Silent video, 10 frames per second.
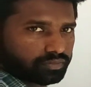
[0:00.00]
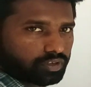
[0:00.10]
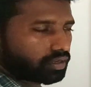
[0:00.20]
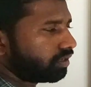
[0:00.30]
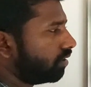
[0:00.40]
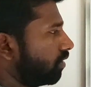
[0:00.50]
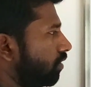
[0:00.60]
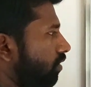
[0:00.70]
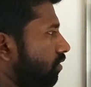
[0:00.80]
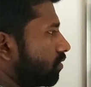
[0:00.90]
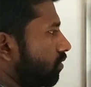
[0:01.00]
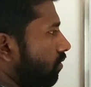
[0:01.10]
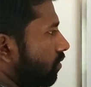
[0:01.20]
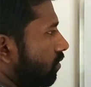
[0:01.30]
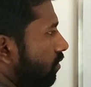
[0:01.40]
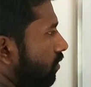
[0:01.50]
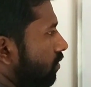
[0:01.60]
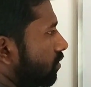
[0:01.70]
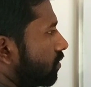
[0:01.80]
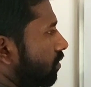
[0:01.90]
Okay, so
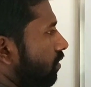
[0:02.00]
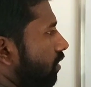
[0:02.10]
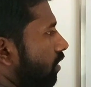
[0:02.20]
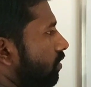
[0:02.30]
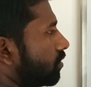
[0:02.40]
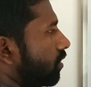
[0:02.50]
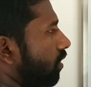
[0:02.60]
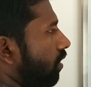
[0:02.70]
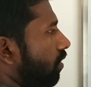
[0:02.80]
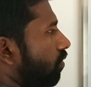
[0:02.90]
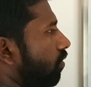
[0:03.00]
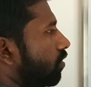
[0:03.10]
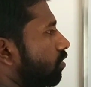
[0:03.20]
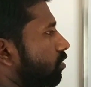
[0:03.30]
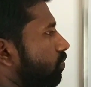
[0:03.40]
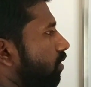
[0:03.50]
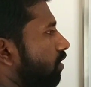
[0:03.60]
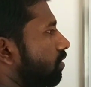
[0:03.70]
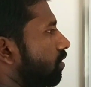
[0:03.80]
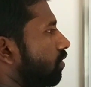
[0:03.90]
this tension I am going to
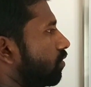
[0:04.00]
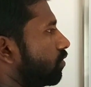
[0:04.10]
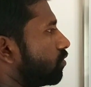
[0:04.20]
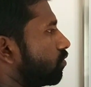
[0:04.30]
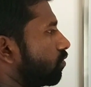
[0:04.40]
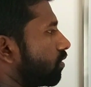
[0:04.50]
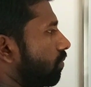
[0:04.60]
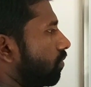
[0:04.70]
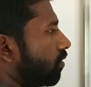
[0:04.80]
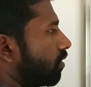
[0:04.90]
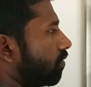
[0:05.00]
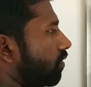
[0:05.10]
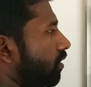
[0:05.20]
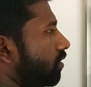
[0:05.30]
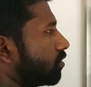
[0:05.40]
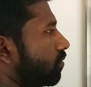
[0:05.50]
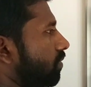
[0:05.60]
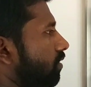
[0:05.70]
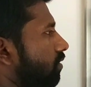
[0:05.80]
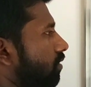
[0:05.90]
split into two components. One is to
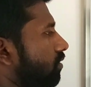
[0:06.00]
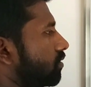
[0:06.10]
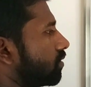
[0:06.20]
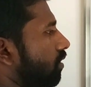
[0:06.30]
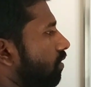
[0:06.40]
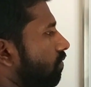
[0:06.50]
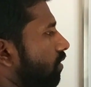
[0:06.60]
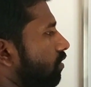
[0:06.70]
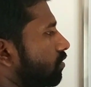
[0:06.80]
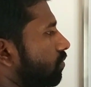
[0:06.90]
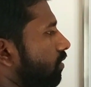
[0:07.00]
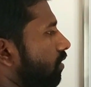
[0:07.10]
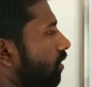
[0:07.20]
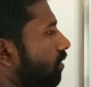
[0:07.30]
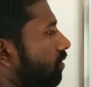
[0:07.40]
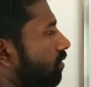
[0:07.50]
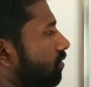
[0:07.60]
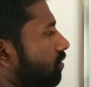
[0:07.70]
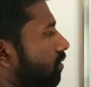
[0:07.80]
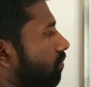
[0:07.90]
be this and one is to be like
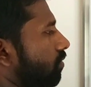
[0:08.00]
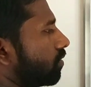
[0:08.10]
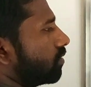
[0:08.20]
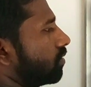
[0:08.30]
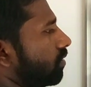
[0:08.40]
this component.